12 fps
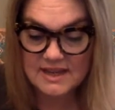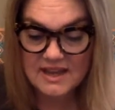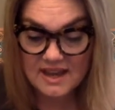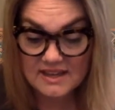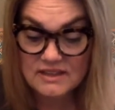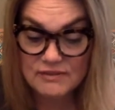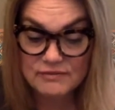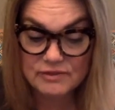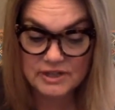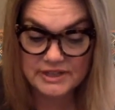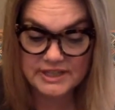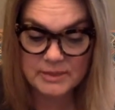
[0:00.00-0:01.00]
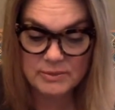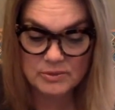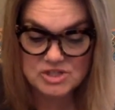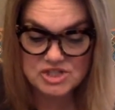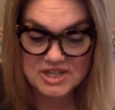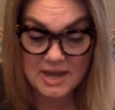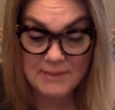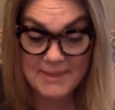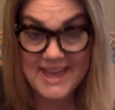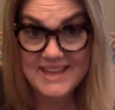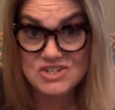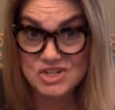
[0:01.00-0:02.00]
I love Veronica, but when she got
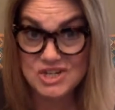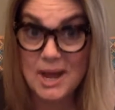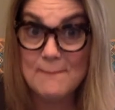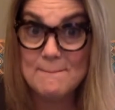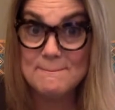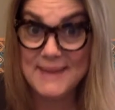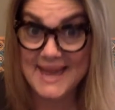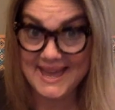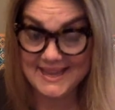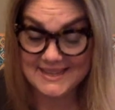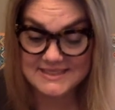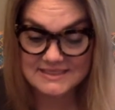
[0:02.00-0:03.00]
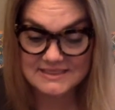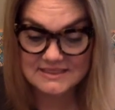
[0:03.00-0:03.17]
mad, she got mad.